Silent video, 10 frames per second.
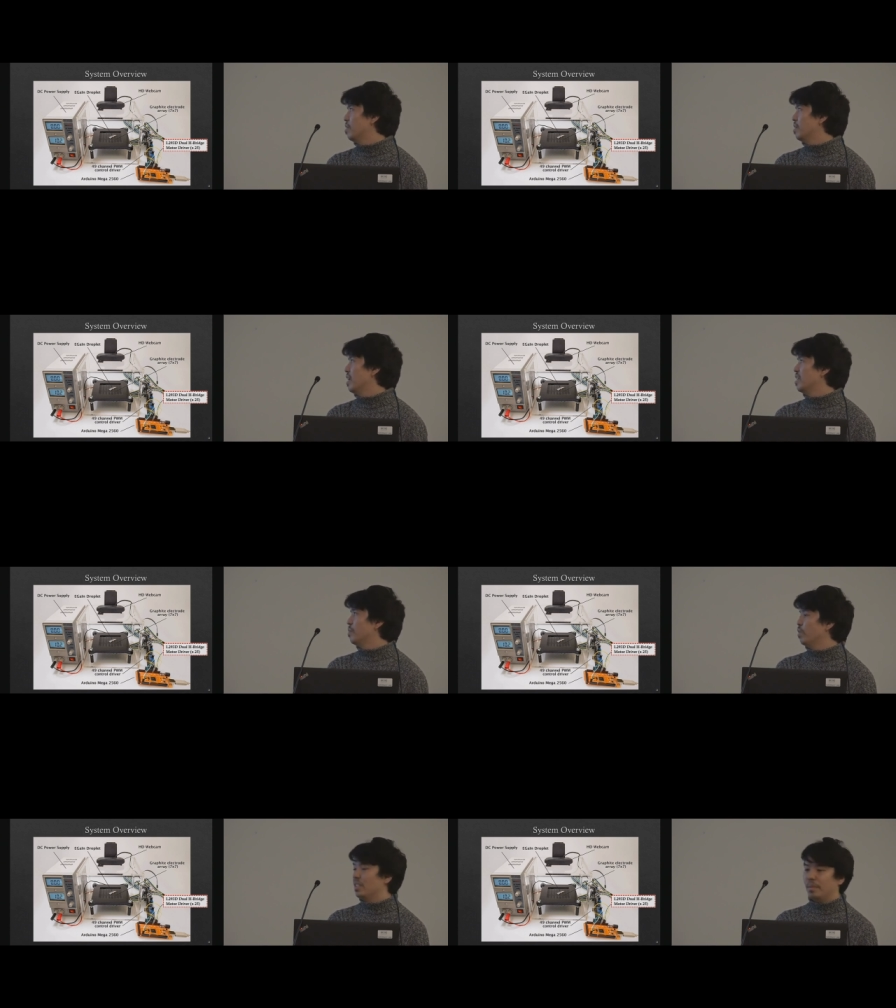dual
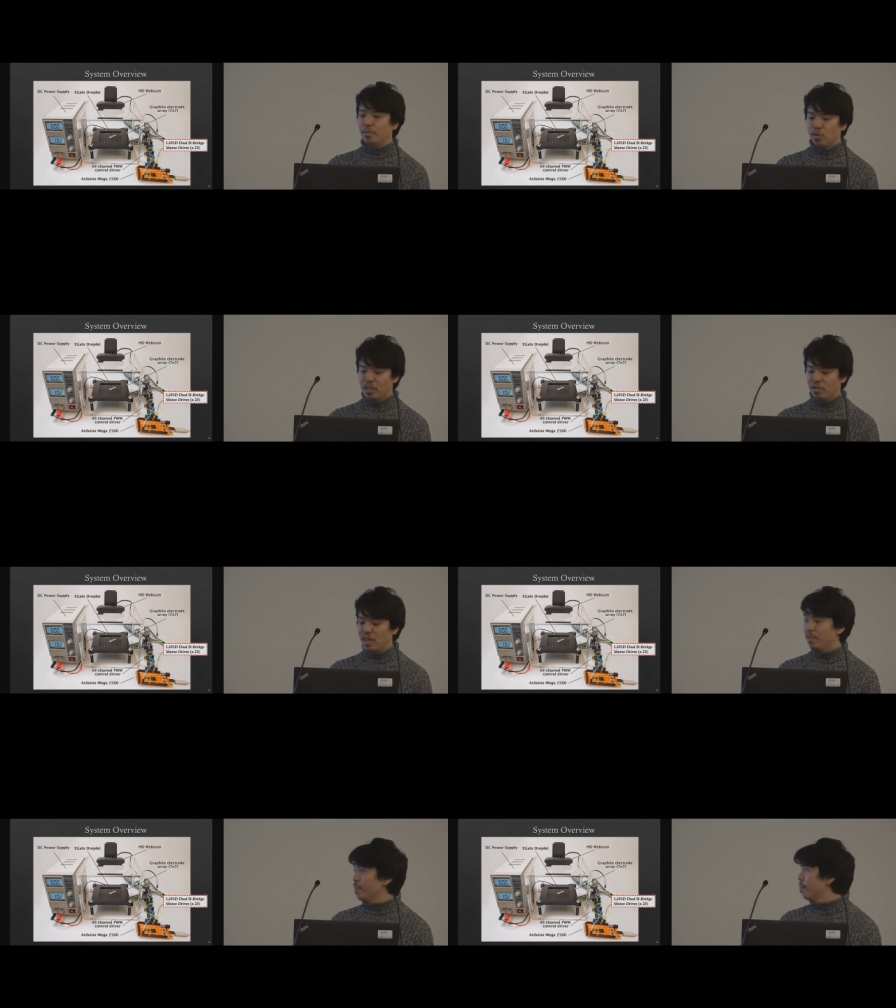H bridge motor
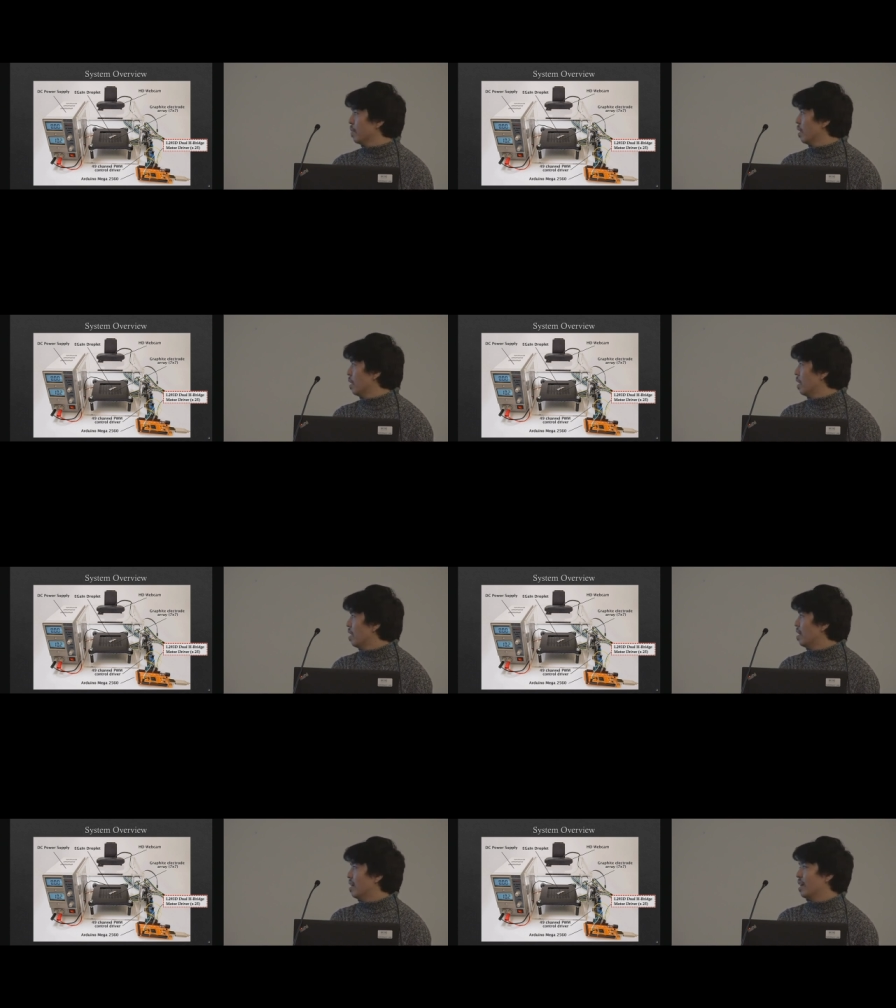driver,
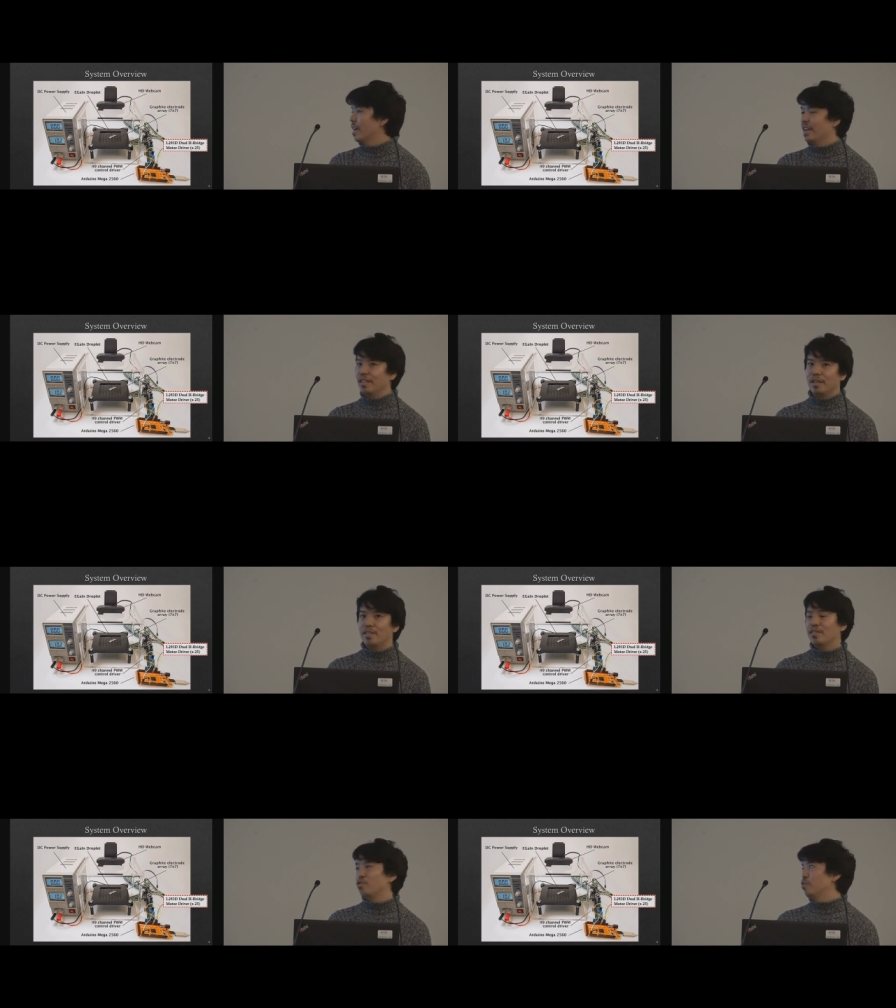again,
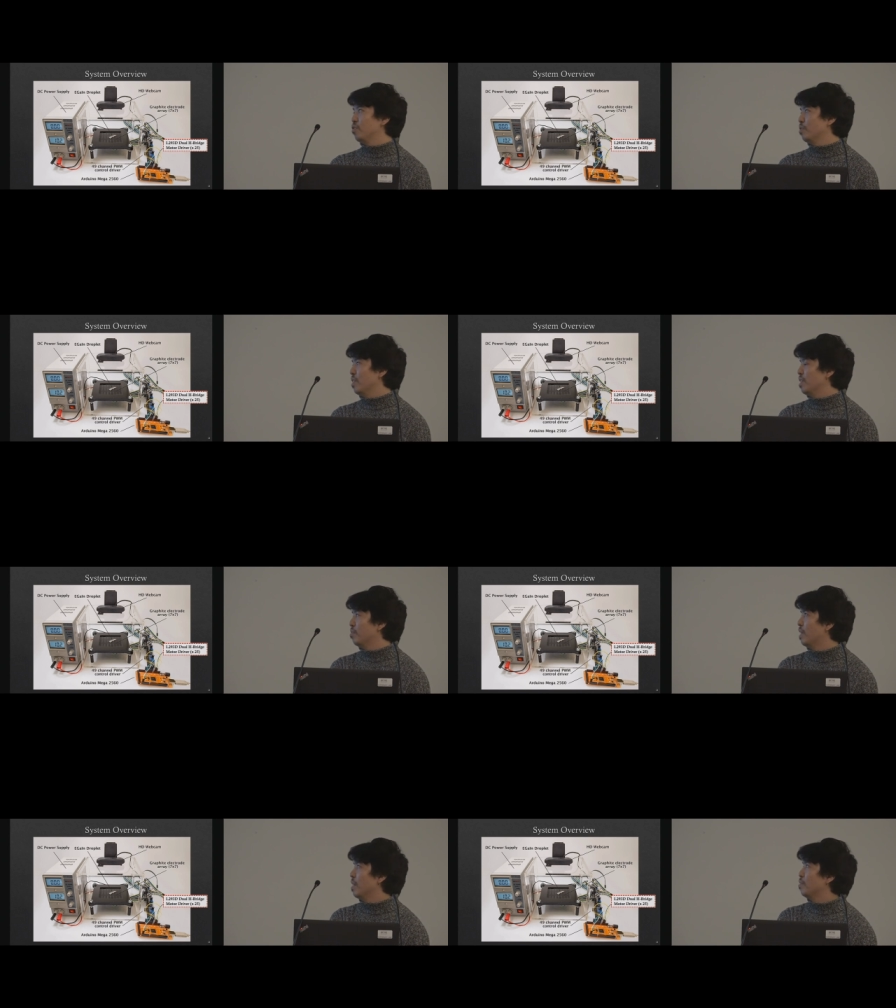the
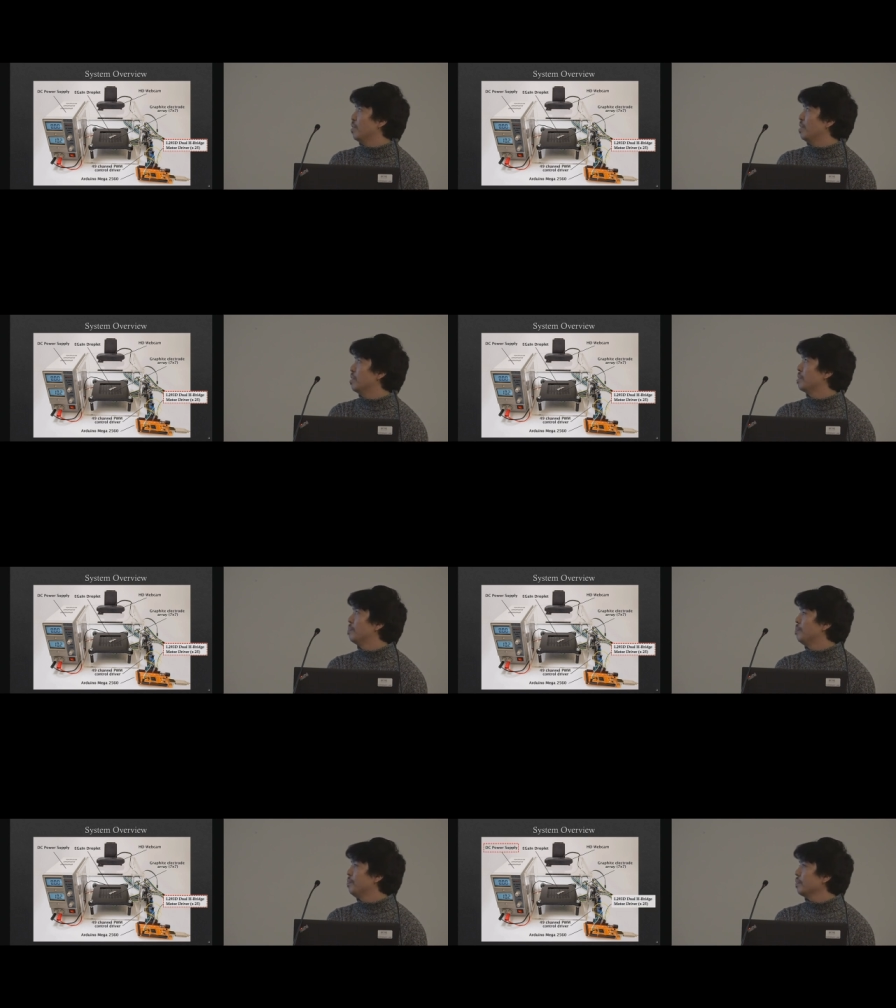225 units.